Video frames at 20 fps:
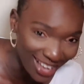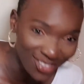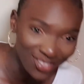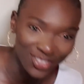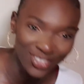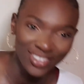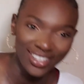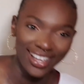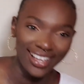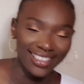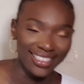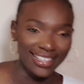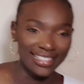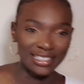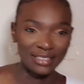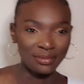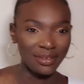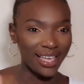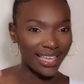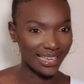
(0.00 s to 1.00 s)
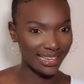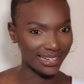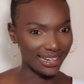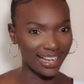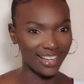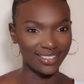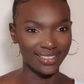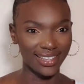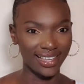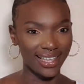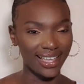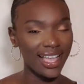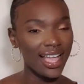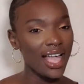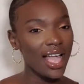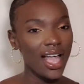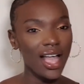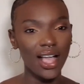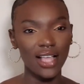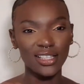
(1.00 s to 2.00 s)
I feel like there's some hater out
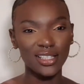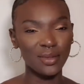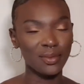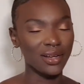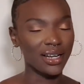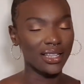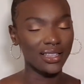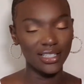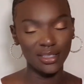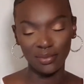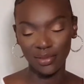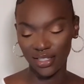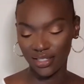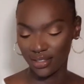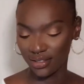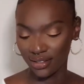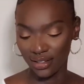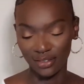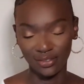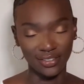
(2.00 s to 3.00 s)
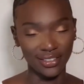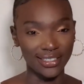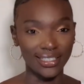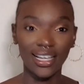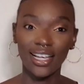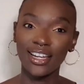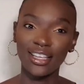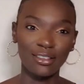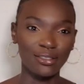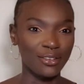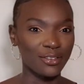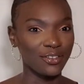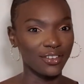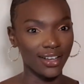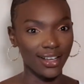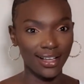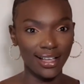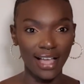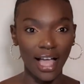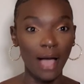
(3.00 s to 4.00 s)
there to be like, this picture's not funny. I don't give a
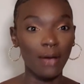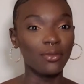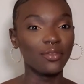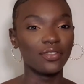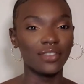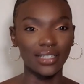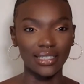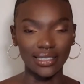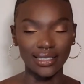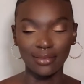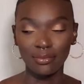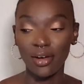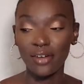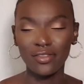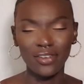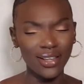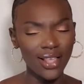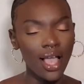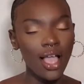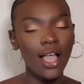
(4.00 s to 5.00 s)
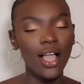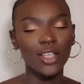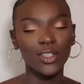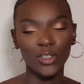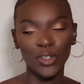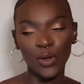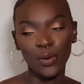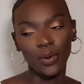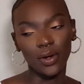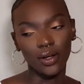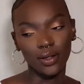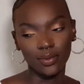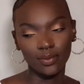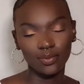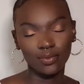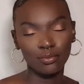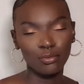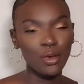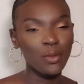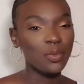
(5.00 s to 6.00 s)
fuck. I'm funny. My friend, do you know
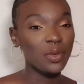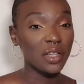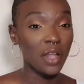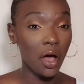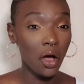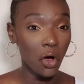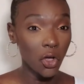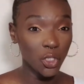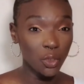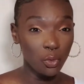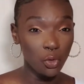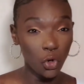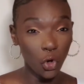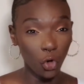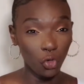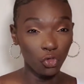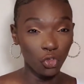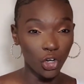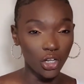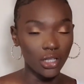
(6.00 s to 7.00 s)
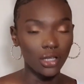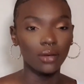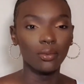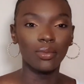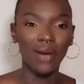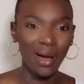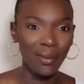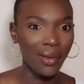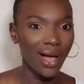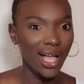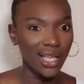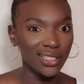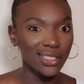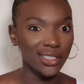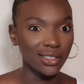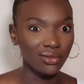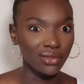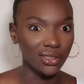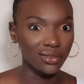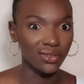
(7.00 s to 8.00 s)
what? People are like, oh, to me, you're not funny, but I'm
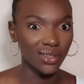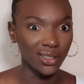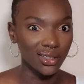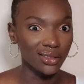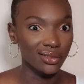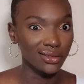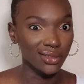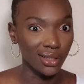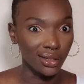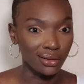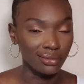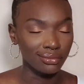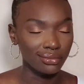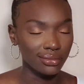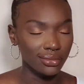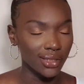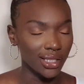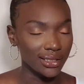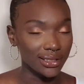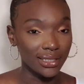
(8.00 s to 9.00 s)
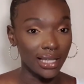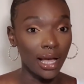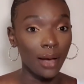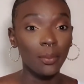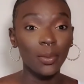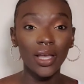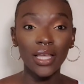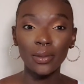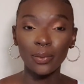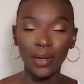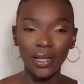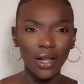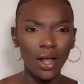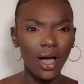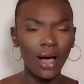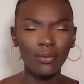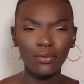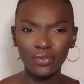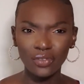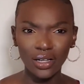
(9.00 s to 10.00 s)
actually really funny. So it's that. But anyway,
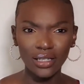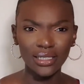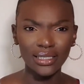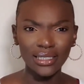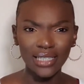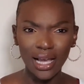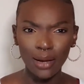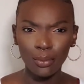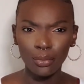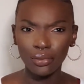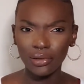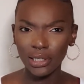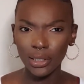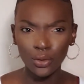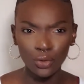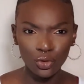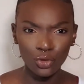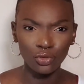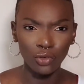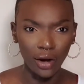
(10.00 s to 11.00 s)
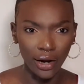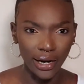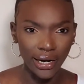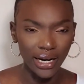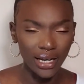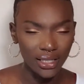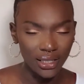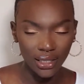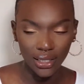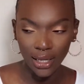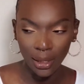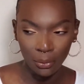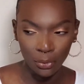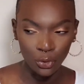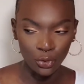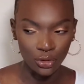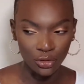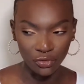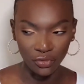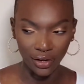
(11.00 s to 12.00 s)
like, I'm funny. I'm pretty alright. I think
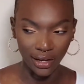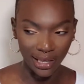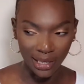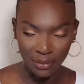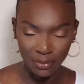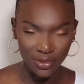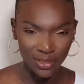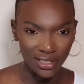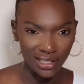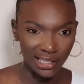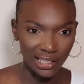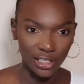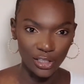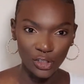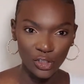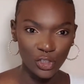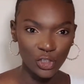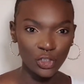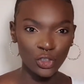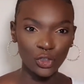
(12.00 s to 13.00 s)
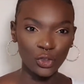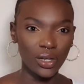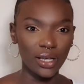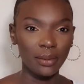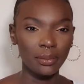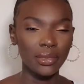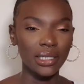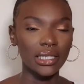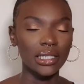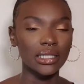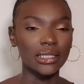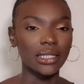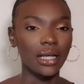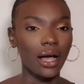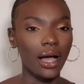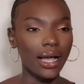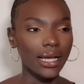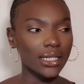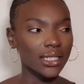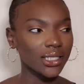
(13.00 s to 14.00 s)
I'm good vibes ish. Do you know what I
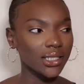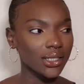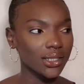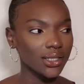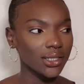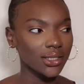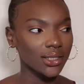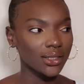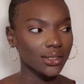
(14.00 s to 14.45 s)
mean? Like,